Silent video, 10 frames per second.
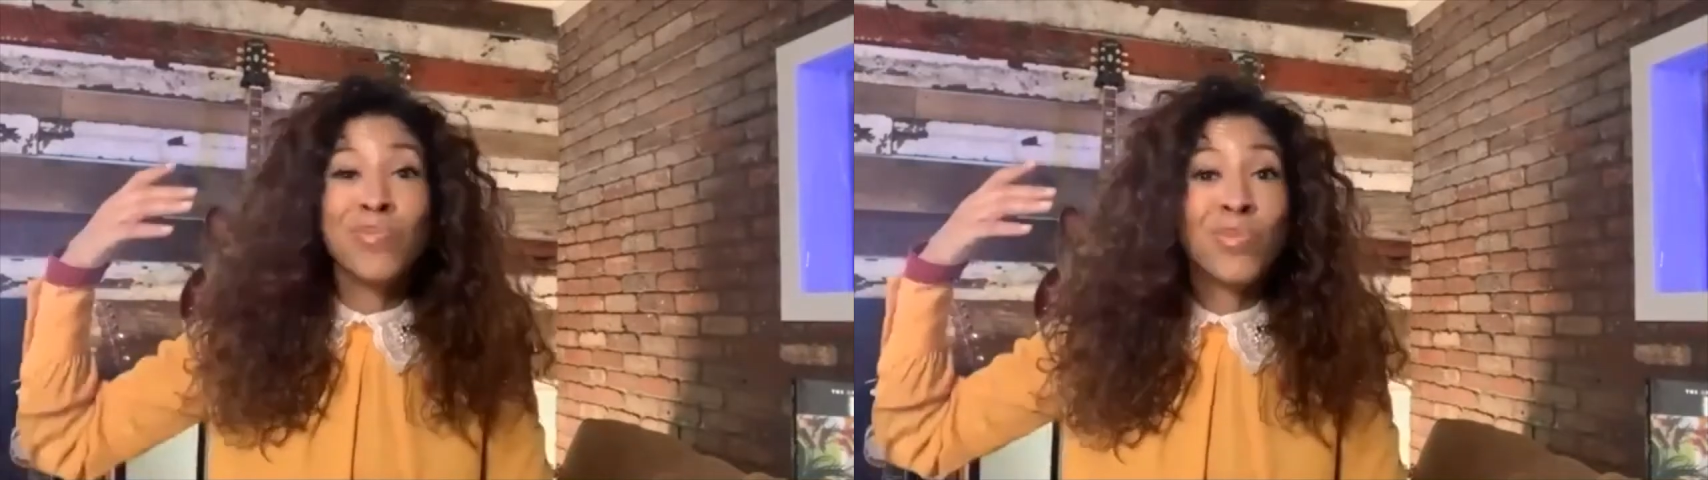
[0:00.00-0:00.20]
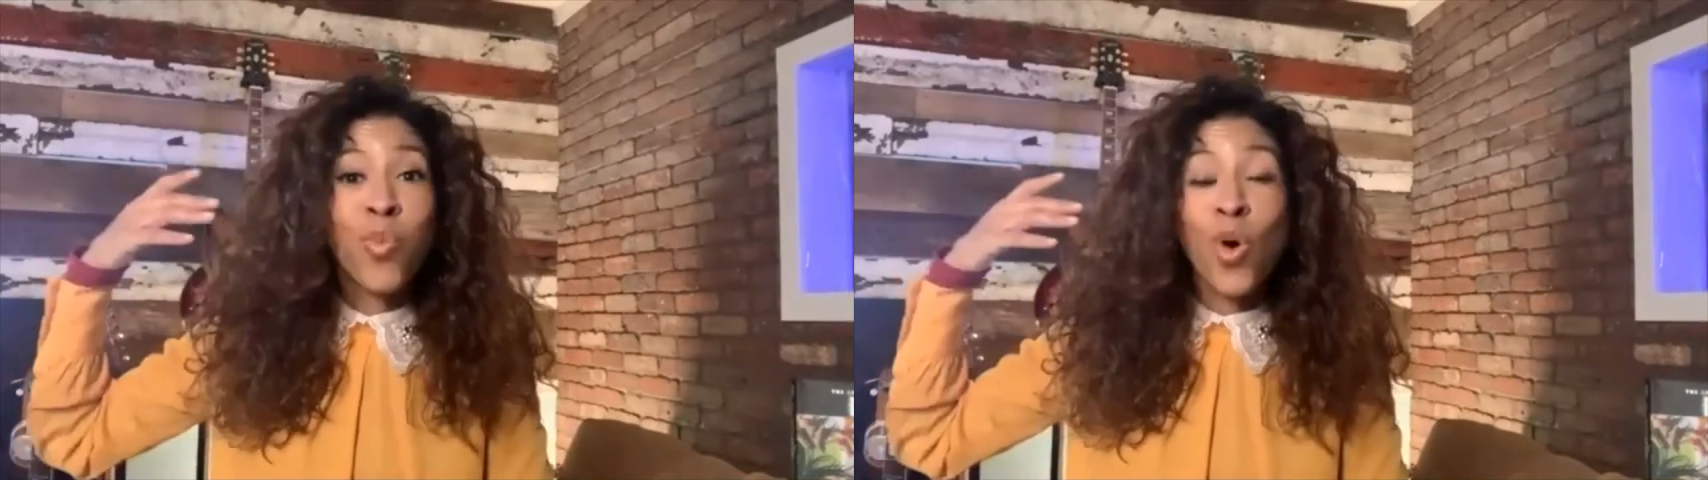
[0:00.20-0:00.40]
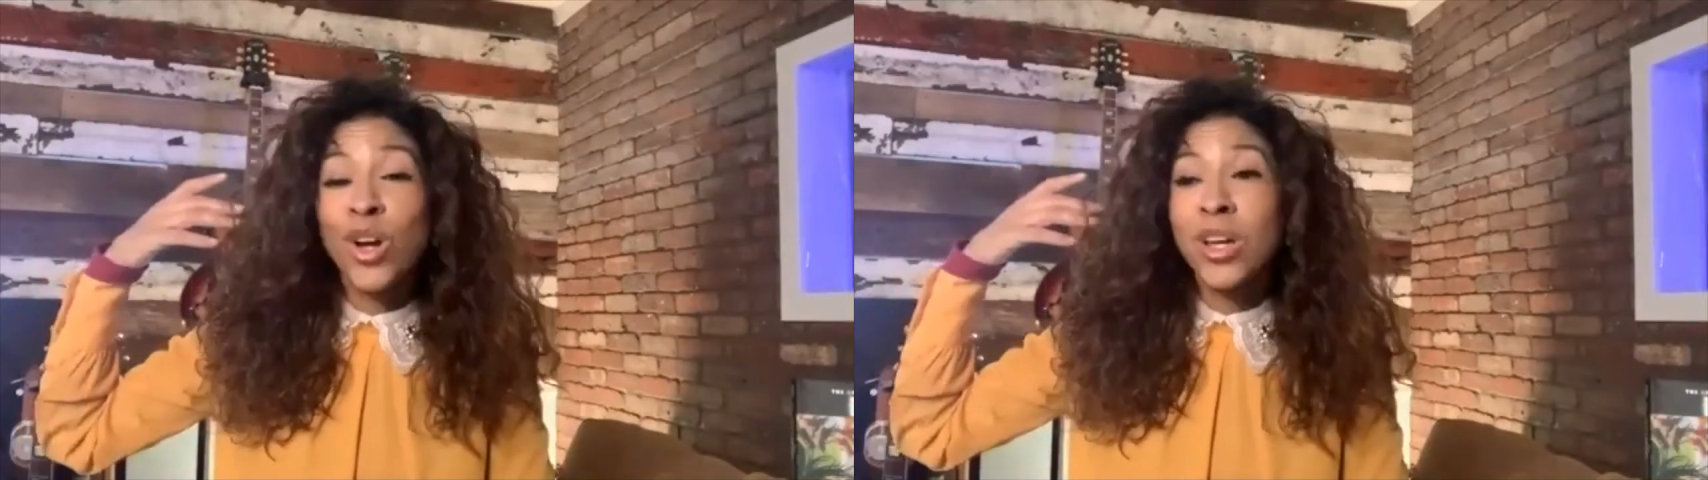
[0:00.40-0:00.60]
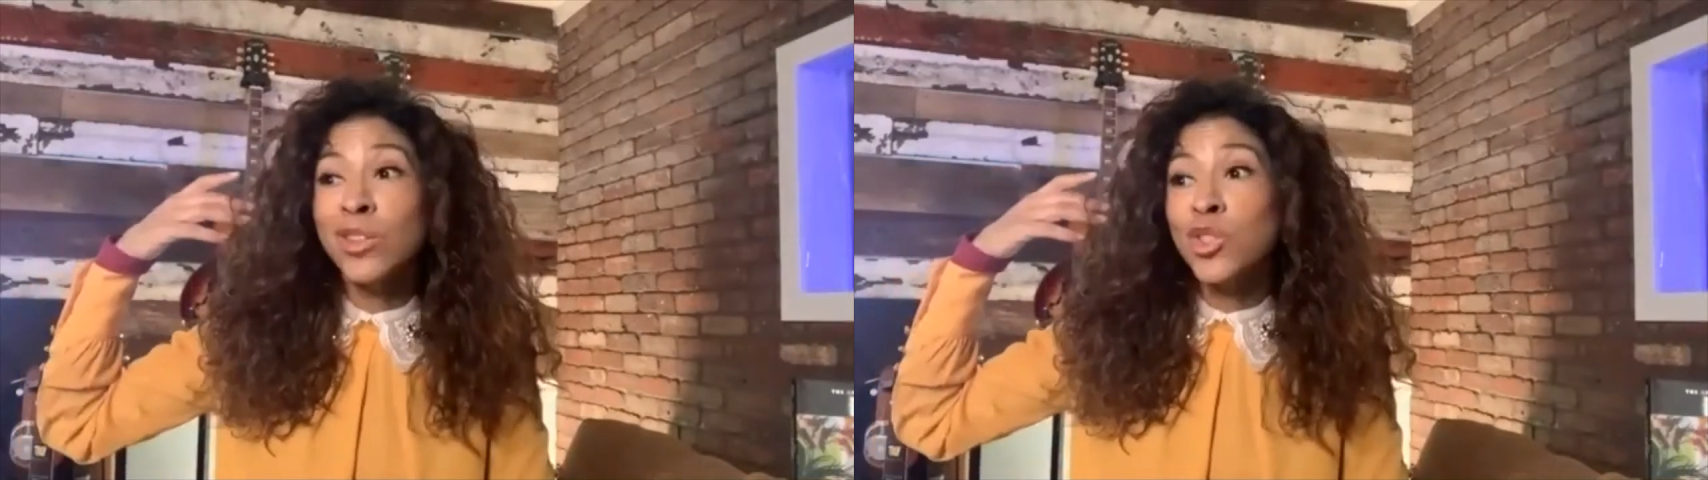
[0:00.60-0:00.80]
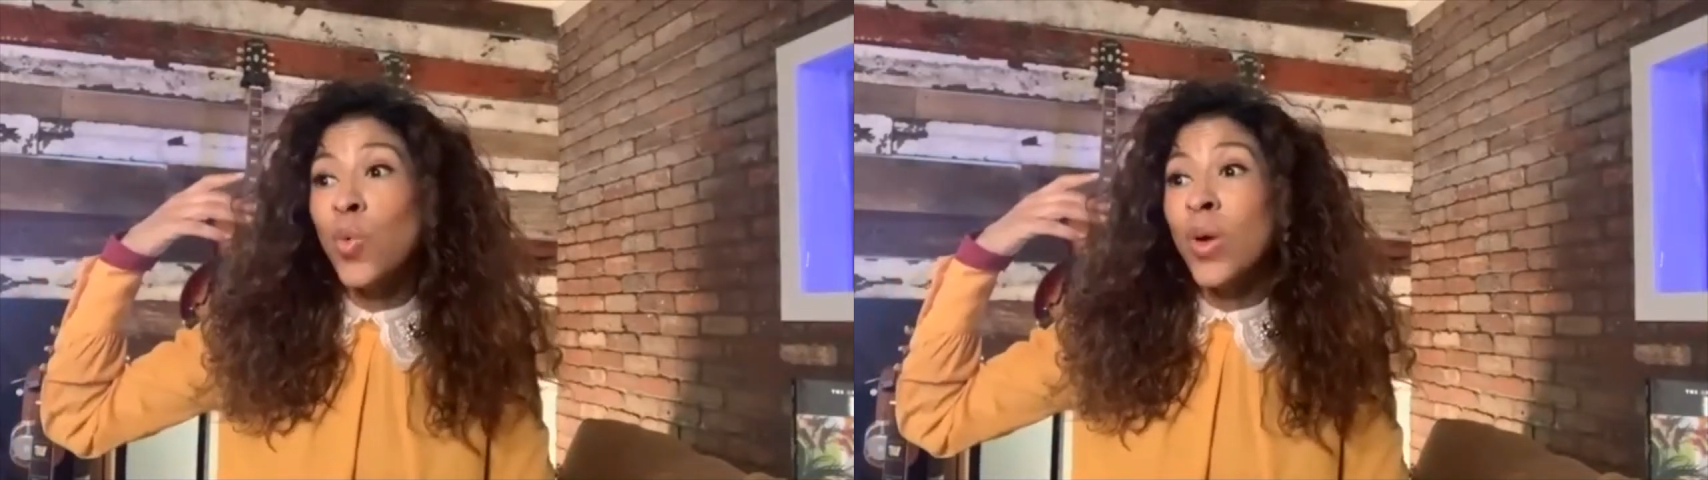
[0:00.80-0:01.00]
work
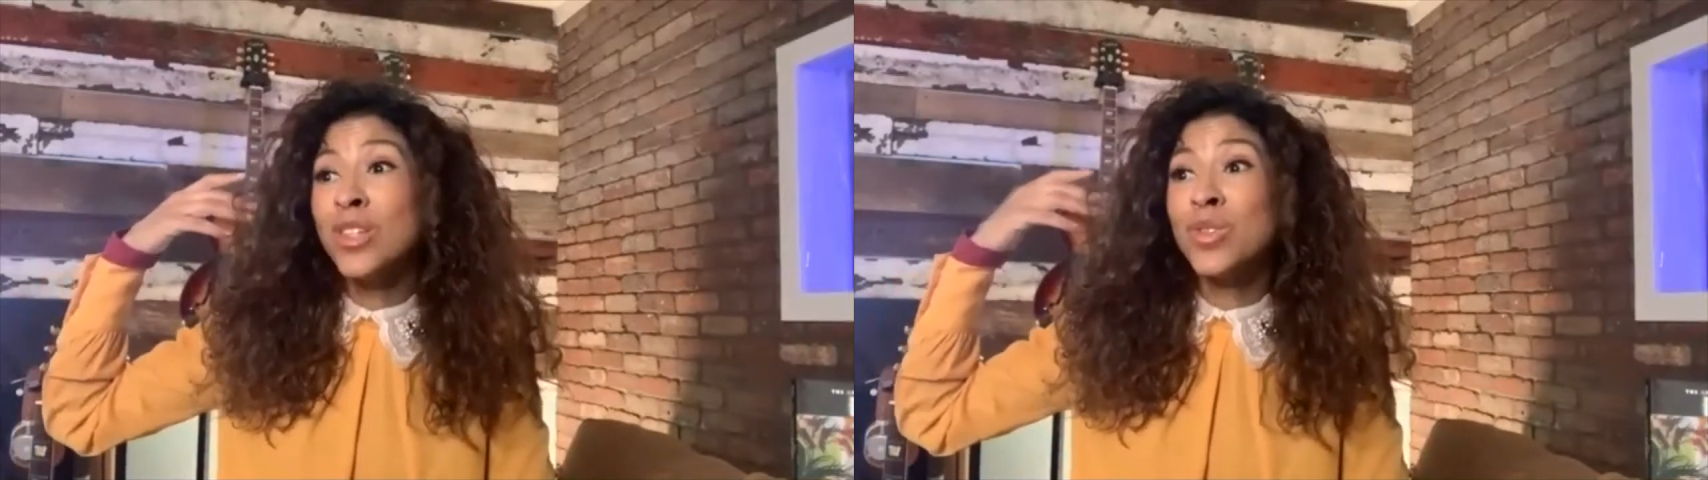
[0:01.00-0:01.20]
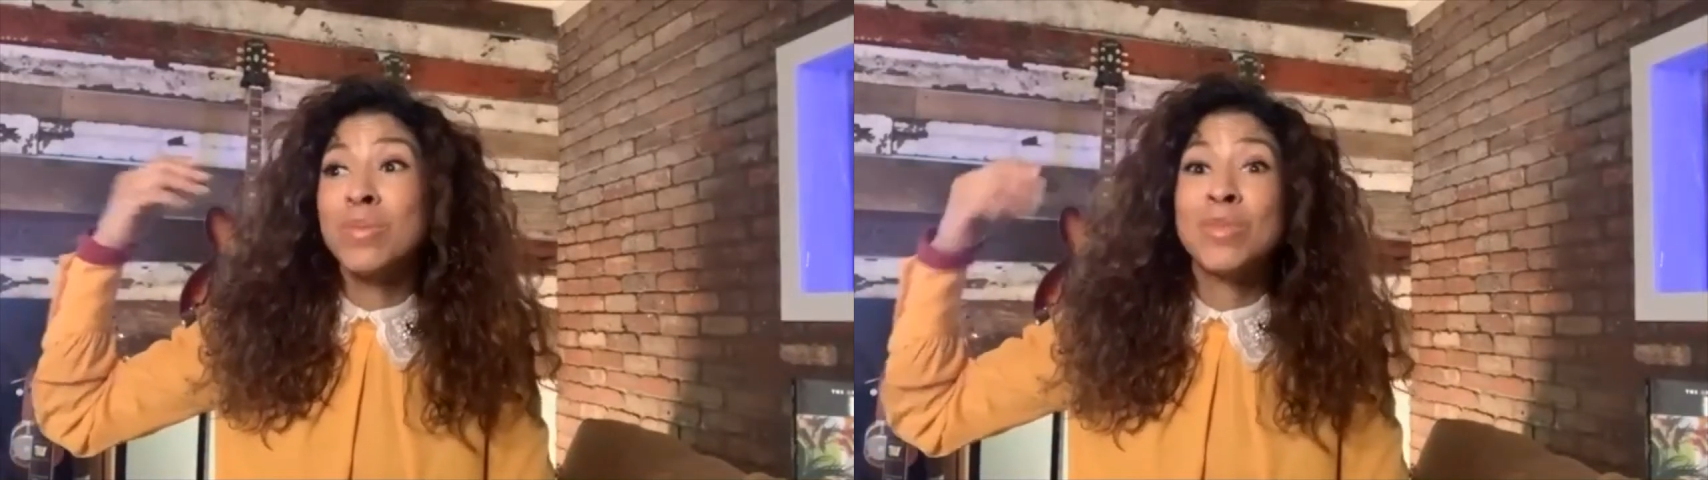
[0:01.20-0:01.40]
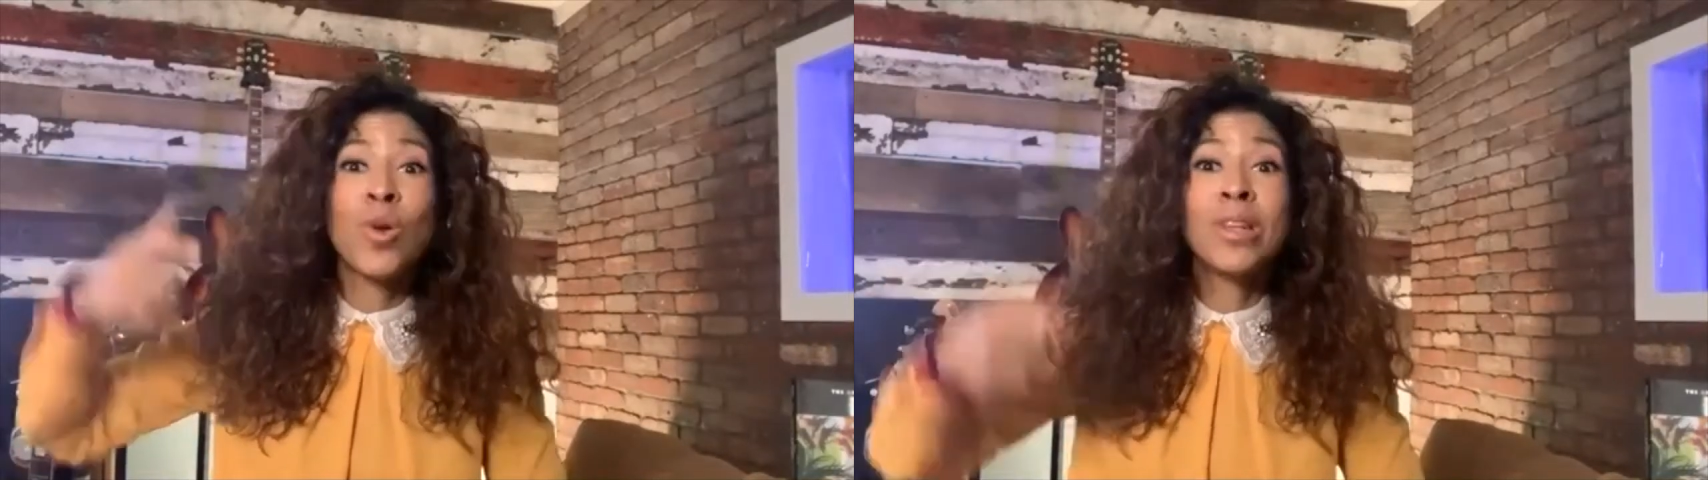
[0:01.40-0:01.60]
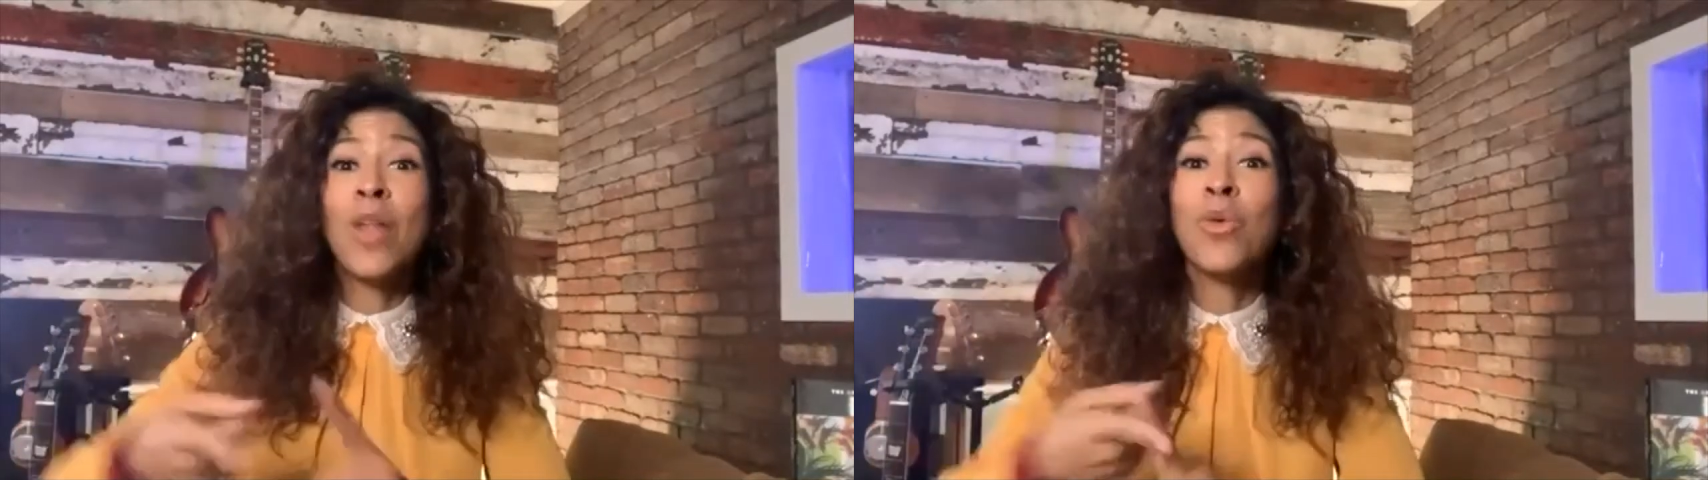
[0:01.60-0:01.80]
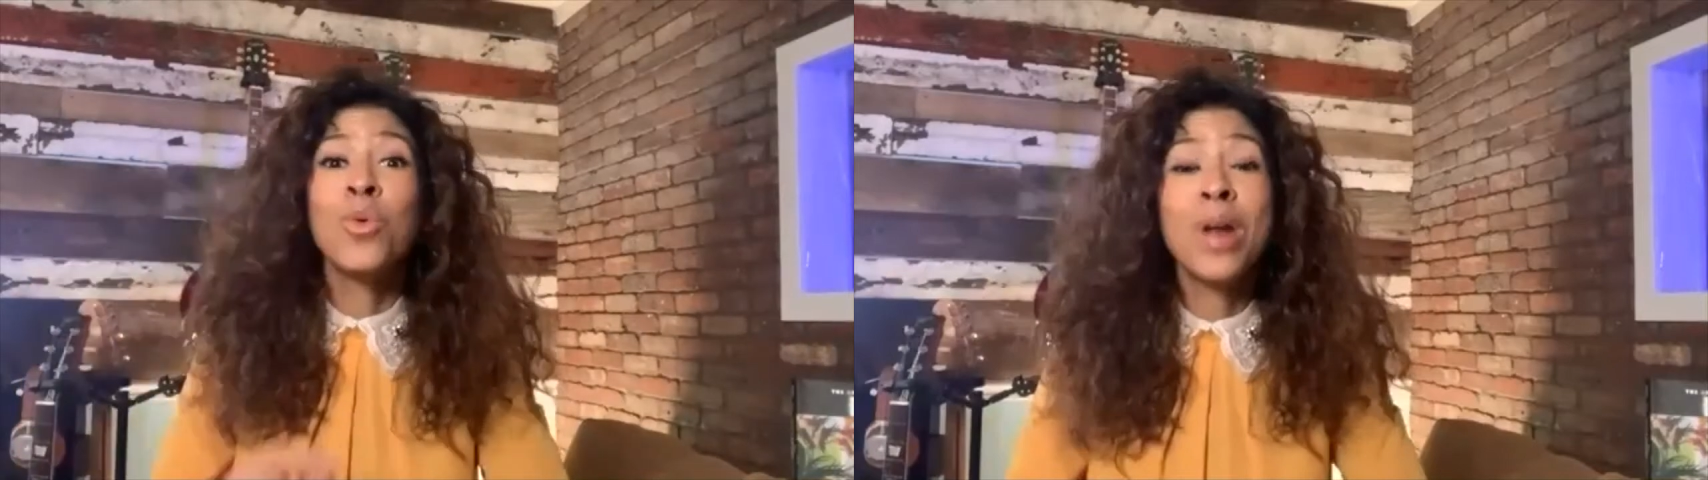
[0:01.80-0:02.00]
doing
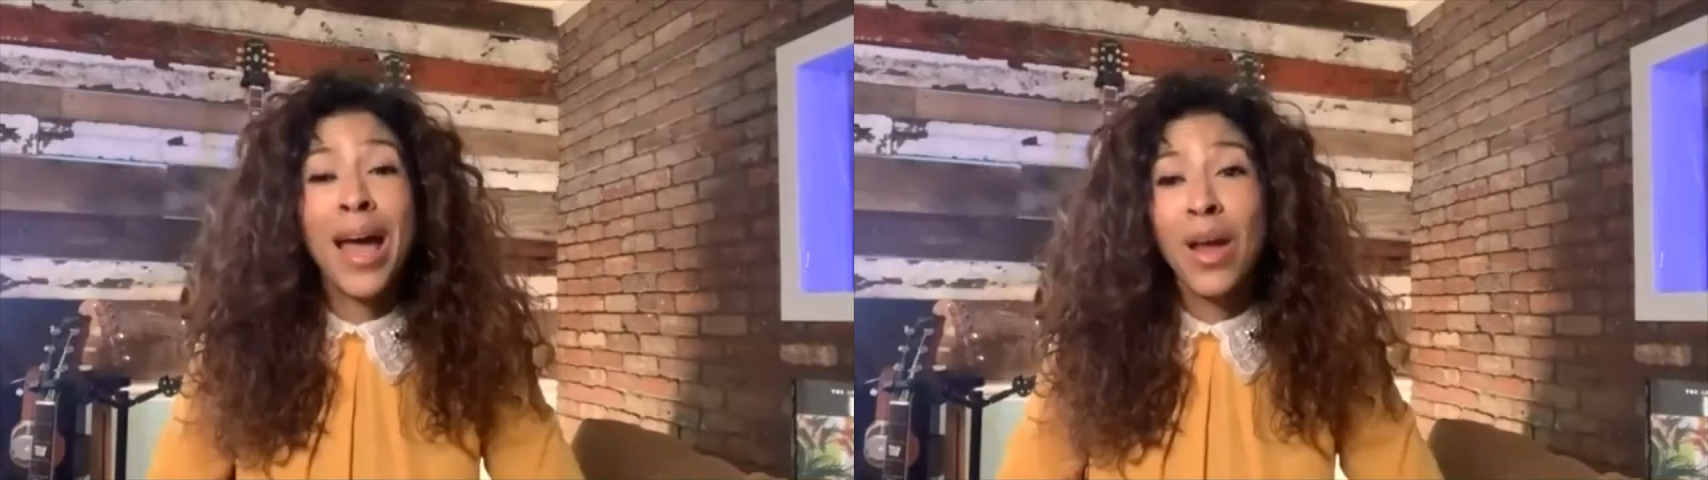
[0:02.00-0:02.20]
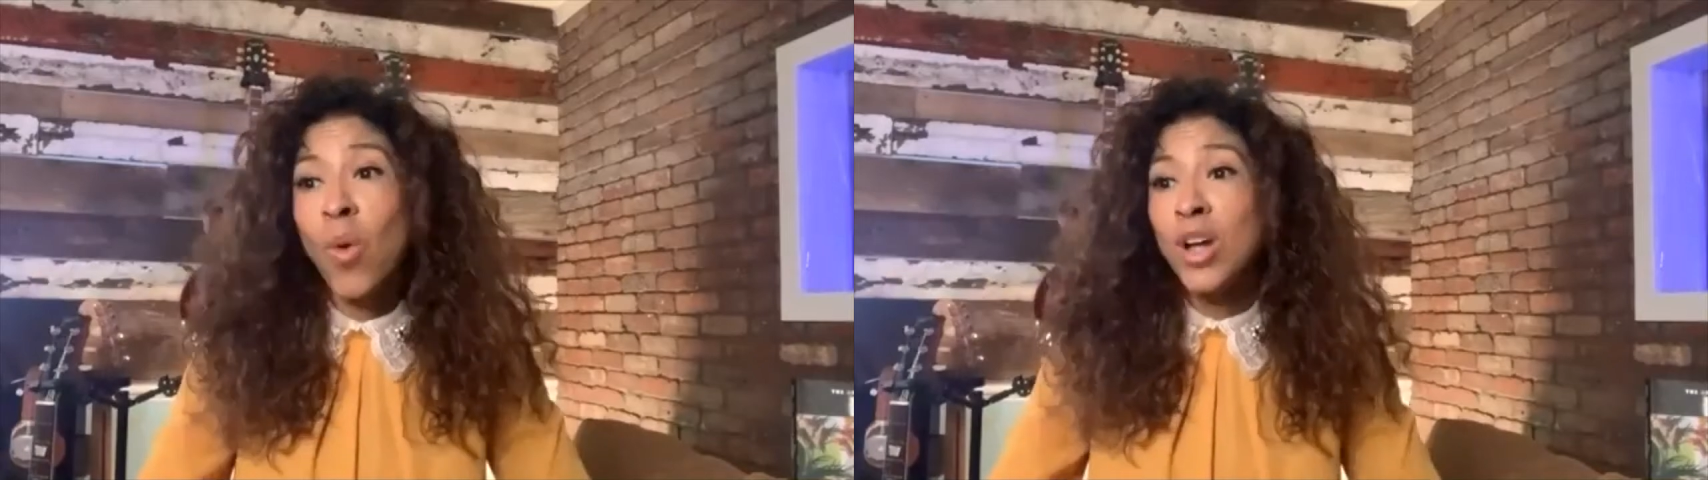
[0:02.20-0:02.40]
soldadura and